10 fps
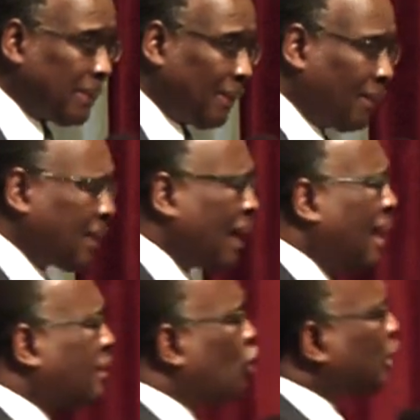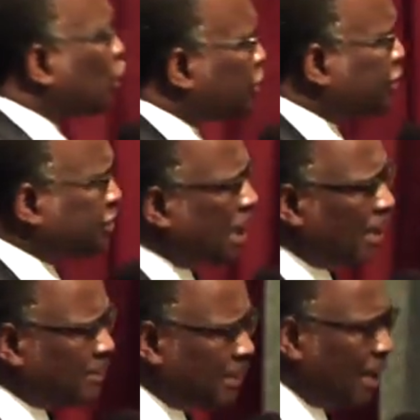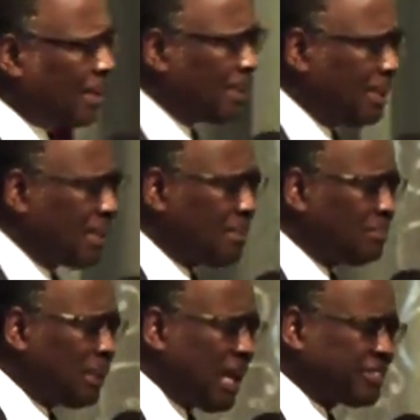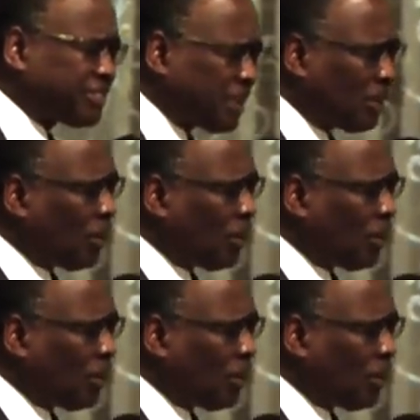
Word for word: God. Haroboshanda. Bless the